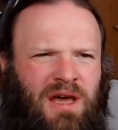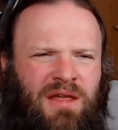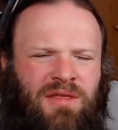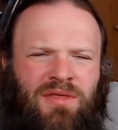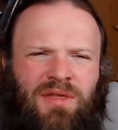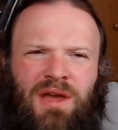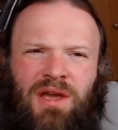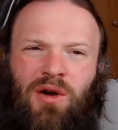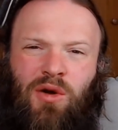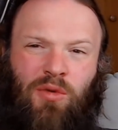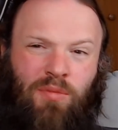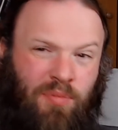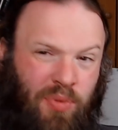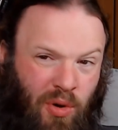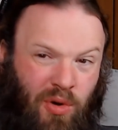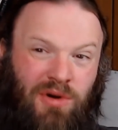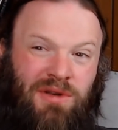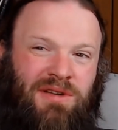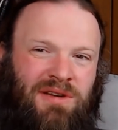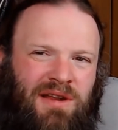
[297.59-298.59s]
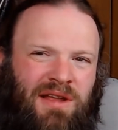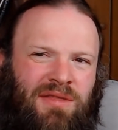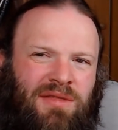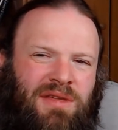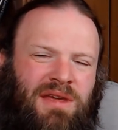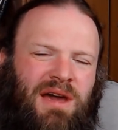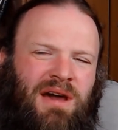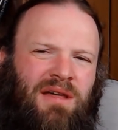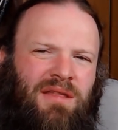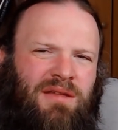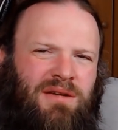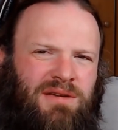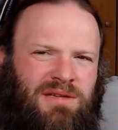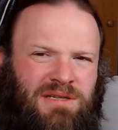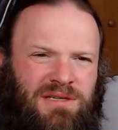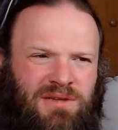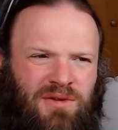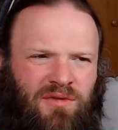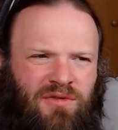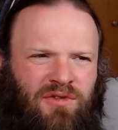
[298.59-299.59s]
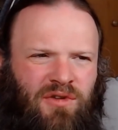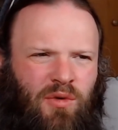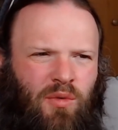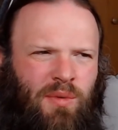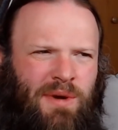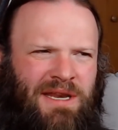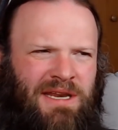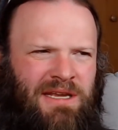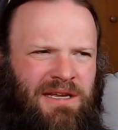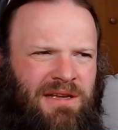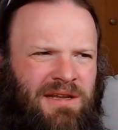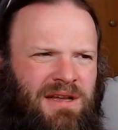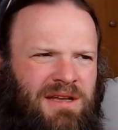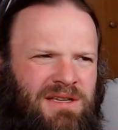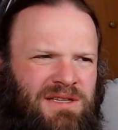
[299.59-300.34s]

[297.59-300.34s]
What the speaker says: and they all pointed at the others for winning.